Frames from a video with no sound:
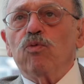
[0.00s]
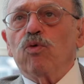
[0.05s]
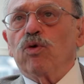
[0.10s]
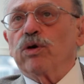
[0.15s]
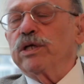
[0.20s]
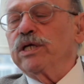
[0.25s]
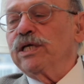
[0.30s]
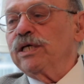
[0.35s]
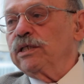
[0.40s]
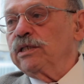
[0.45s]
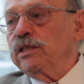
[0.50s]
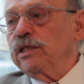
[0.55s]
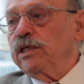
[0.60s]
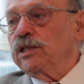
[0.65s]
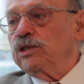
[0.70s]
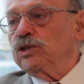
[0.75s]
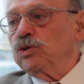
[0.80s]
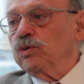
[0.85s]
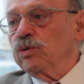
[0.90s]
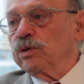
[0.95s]
where none
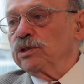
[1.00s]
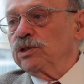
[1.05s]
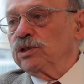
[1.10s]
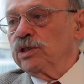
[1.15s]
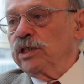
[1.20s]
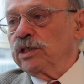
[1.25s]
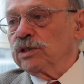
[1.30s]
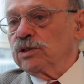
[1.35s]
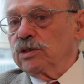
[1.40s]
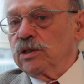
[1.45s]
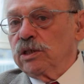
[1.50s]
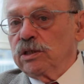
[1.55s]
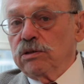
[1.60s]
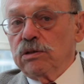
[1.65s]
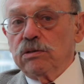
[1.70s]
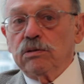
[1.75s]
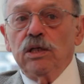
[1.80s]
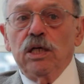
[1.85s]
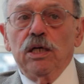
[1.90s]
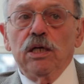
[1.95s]
needs to exist.
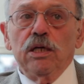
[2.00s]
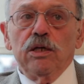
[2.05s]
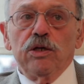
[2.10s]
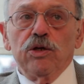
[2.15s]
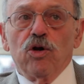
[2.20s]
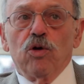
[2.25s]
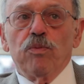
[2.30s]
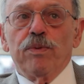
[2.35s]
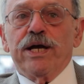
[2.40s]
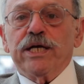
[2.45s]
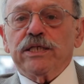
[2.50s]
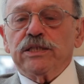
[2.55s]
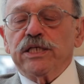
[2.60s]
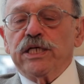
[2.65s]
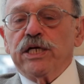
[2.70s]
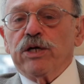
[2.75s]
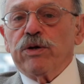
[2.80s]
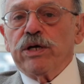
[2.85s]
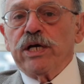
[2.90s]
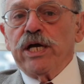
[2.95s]
And you go back to
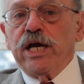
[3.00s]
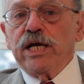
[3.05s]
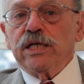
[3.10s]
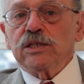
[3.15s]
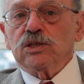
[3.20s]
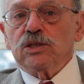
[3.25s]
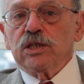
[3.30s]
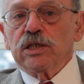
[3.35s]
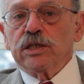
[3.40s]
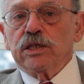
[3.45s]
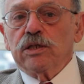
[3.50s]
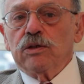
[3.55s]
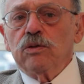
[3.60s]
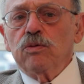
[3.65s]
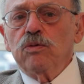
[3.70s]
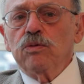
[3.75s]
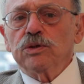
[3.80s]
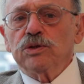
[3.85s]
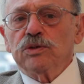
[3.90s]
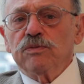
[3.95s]
Harry Anslinger,
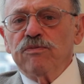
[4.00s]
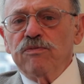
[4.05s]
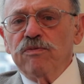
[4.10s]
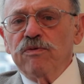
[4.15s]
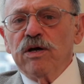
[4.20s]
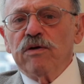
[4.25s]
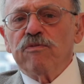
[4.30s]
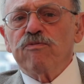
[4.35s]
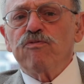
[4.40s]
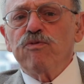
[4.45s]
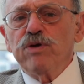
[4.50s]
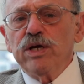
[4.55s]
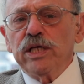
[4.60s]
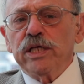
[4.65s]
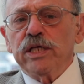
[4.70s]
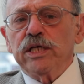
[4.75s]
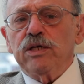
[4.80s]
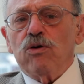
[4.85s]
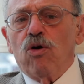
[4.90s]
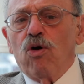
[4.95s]
who was a
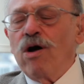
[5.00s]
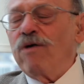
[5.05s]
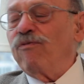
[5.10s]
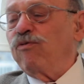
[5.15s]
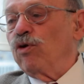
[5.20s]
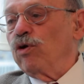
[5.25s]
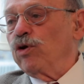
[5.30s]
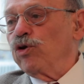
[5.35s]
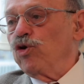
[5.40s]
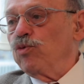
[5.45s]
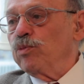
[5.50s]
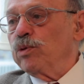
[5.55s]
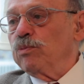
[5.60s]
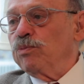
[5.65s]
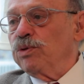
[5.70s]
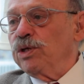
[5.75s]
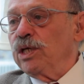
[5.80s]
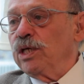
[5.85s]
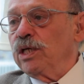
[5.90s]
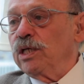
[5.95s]
really awful human
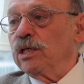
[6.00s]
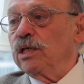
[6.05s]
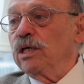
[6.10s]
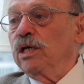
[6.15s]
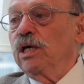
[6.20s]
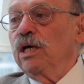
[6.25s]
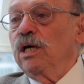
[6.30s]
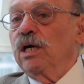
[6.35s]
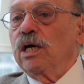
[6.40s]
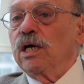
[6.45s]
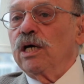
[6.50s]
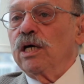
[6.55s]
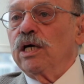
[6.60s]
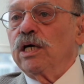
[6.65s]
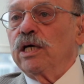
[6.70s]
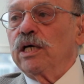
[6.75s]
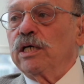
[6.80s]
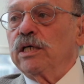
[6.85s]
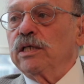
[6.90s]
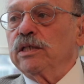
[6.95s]
being.
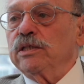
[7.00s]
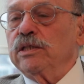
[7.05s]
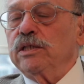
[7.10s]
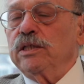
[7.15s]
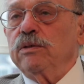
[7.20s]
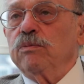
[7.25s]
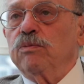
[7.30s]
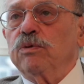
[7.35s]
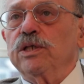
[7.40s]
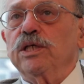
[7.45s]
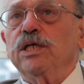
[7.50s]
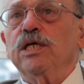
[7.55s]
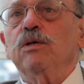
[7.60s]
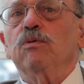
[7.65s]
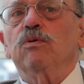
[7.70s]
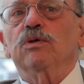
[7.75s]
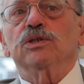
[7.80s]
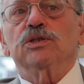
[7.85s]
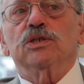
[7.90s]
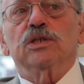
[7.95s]
He
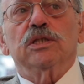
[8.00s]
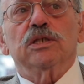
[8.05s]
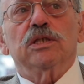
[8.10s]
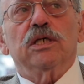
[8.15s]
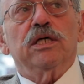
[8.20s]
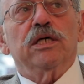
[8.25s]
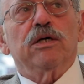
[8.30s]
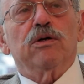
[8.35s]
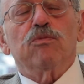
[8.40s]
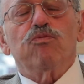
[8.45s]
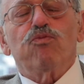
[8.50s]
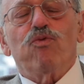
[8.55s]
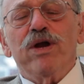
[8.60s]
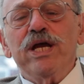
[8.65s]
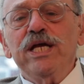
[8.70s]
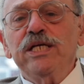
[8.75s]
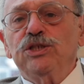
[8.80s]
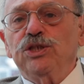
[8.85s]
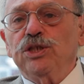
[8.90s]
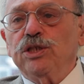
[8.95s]
was a
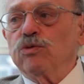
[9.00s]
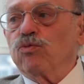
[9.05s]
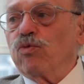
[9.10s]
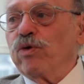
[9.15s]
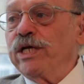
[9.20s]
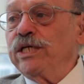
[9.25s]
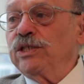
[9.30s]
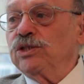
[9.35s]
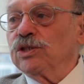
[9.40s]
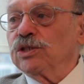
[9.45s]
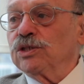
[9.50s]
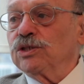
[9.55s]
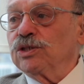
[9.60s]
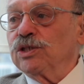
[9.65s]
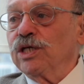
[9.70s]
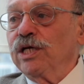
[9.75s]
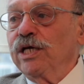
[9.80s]
raging racist,